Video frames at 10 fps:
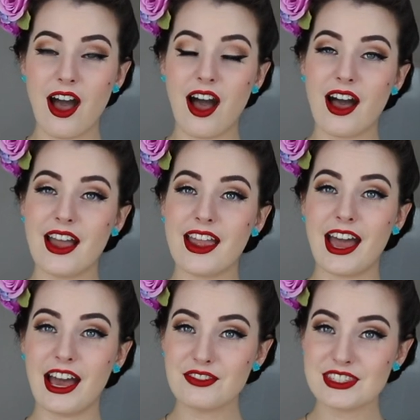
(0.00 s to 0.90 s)
I
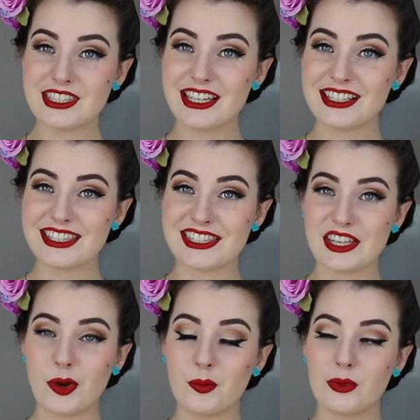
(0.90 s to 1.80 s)
have seen
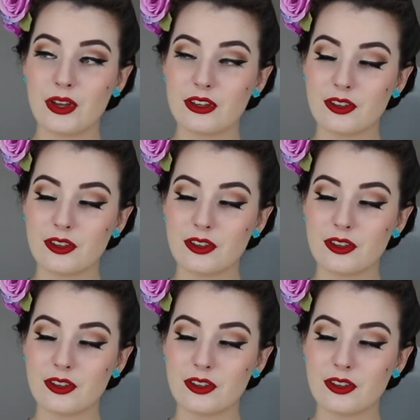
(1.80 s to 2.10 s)
some